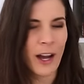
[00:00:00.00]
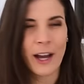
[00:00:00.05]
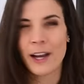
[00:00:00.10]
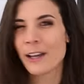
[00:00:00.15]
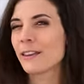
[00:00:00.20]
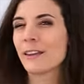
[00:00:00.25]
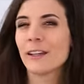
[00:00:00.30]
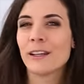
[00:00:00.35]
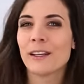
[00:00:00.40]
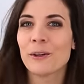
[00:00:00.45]
I
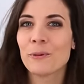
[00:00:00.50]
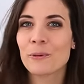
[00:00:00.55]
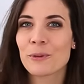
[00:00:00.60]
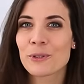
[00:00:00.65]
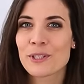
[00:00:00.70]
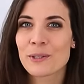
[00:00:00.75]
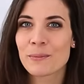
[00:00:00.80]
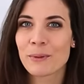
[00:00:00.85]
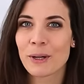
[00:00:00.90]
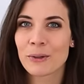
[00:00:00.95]
think it
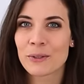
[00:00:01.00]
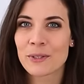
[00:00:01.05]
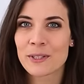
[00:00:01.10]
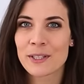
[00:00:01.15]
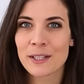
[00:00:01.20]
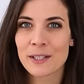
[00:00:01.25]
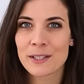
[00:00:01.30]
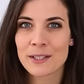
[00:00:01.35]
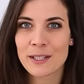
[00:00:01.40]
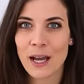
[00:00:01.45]
was about
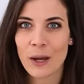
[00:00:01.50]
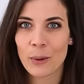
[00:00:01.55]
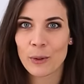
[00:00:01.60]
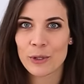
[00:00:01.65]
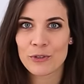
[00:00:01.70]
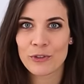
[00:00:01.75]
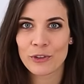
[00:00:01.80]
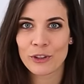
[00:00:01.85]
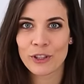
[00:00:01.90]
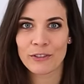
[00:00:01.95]
6
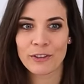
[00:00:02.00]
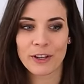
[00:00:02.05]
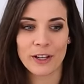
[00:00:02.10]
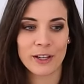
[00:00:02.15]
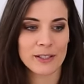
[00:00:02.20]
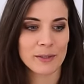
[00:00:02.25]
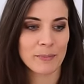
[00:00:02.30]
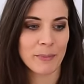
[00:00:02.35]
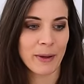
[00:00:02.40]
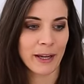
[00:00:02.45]
hours for the
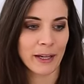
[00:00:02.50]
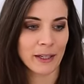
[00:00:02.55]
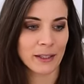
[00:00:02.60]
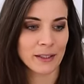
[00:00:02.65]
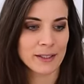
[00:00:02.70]
first bag,